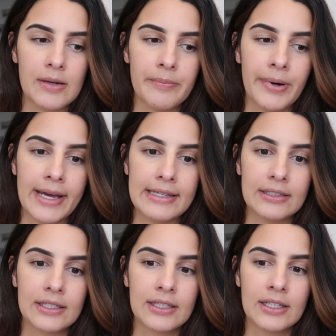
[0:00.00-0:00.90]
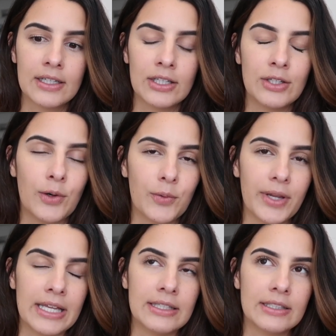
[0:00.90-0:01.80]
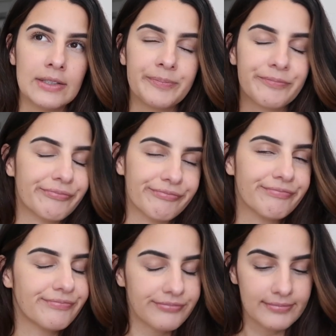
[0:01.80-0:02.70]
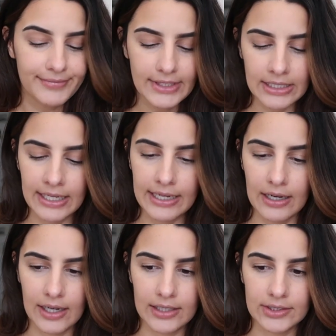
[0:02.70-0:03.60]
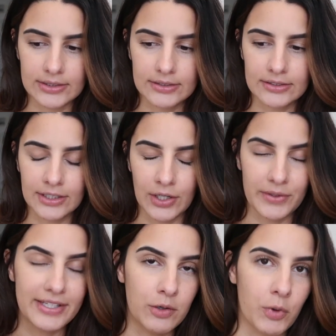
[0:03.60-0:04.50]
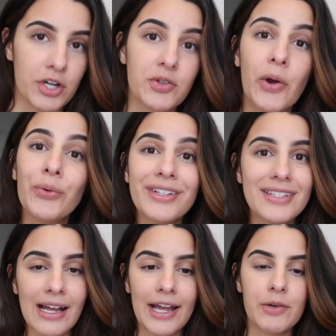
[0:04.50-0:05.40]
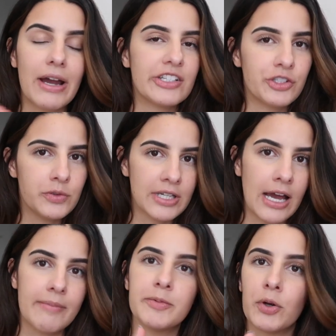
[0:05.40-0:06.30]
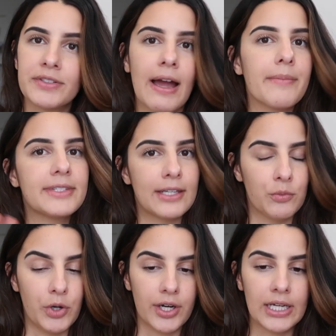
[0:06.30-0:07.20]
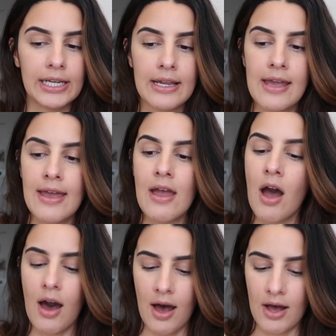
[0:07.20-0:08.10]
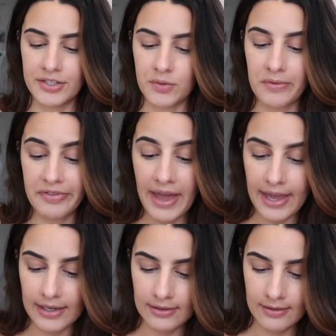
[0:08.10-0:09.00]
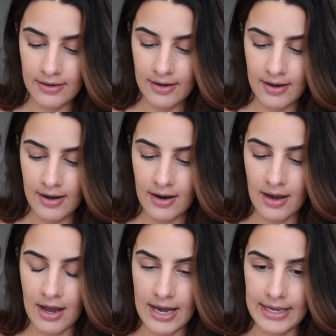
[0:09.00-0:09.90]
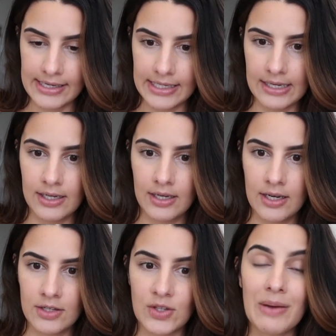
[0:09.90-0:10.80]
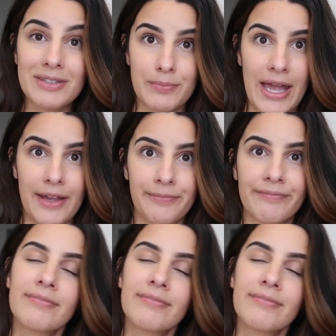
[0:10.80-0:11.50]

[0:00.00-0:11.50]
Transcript: But no, it you know, it didn't work. So I only did IUI 2 times, both times didn't work. So then so that was May.